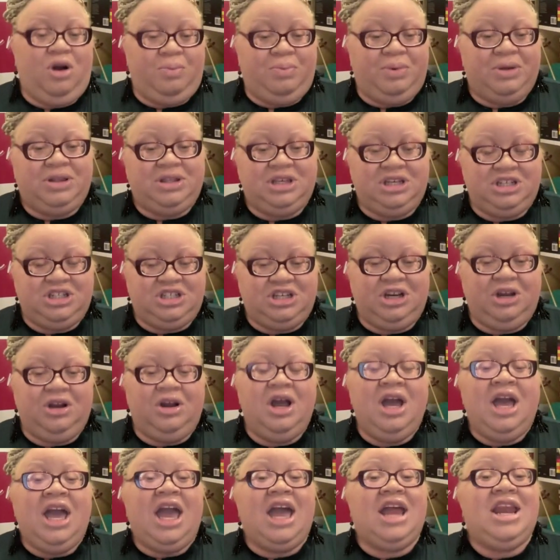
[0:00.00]
carpet this year,
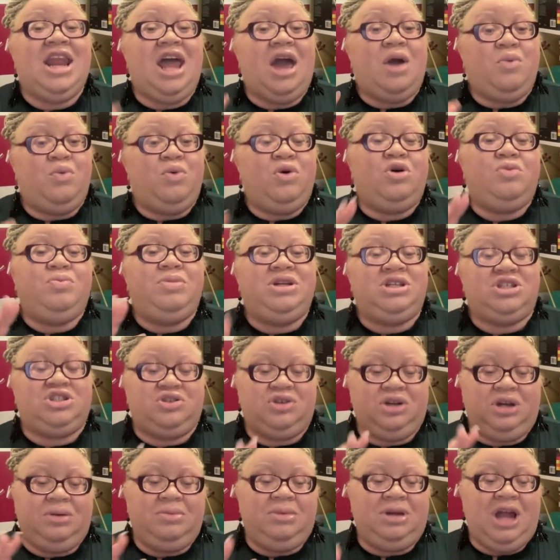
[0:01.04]
and that will be
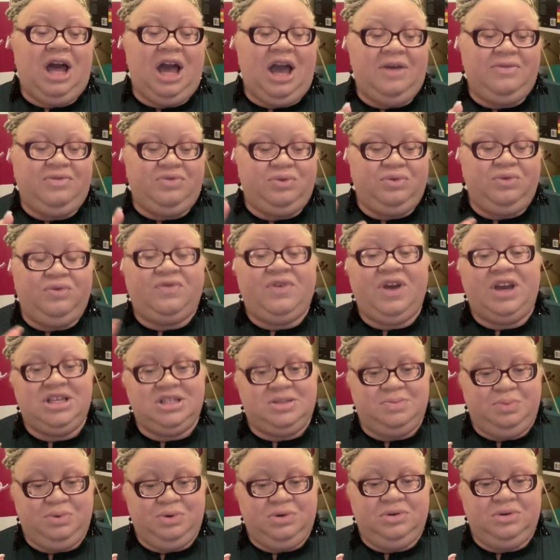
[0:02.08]
streamed live through
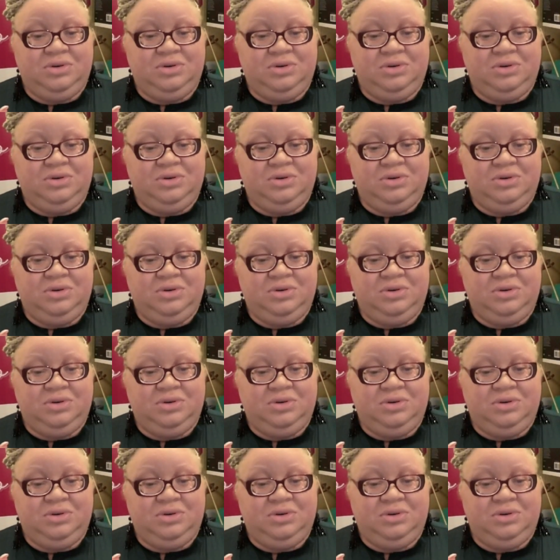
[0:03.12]
Facebook.